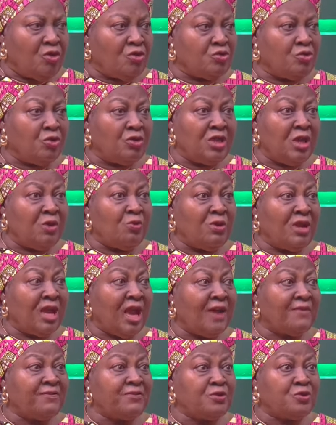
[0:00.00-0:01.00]
Today we
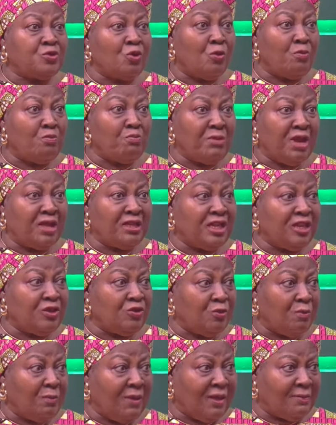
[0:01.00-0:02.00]
have so many
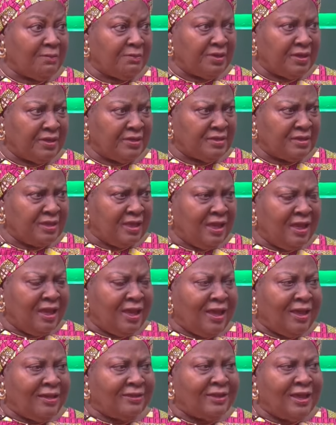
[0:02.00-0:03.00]
human beings
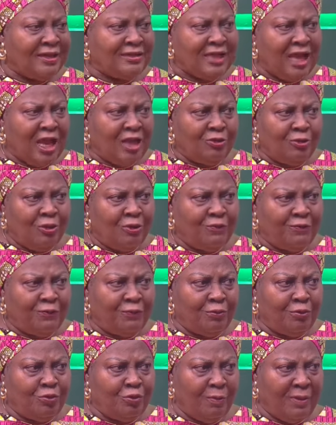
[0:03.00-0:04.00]
that are not
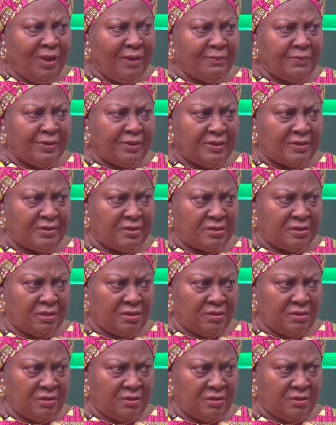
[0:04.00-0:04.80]
full human beings.